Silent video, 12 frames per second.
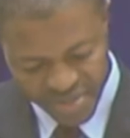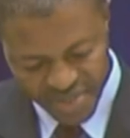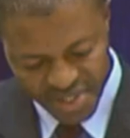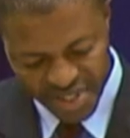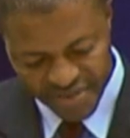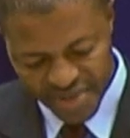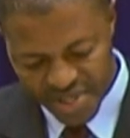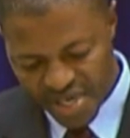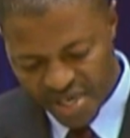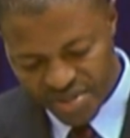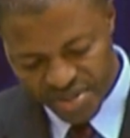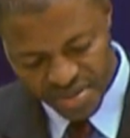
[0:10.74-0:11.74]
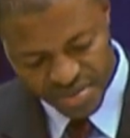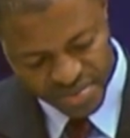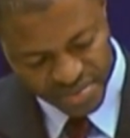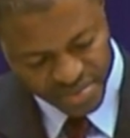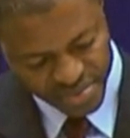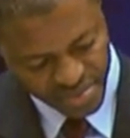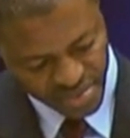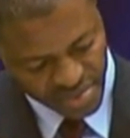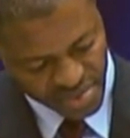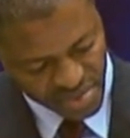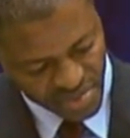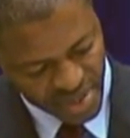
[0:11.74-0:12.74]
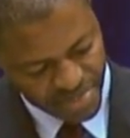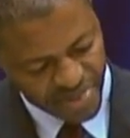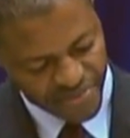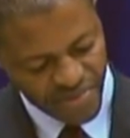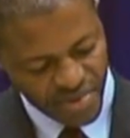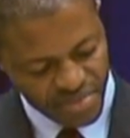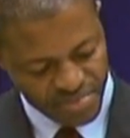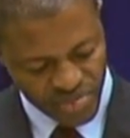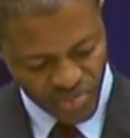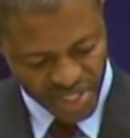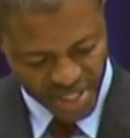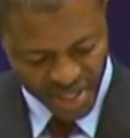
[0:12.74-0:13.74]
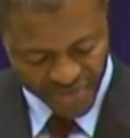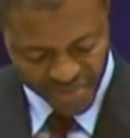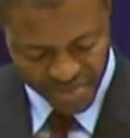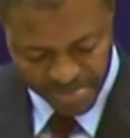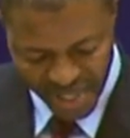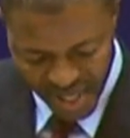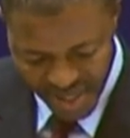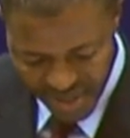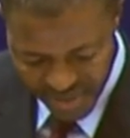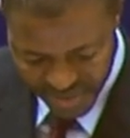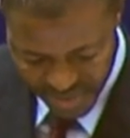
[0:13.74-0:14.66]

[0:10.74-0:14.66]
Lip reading: of the TVET Council, when performed with careful planning,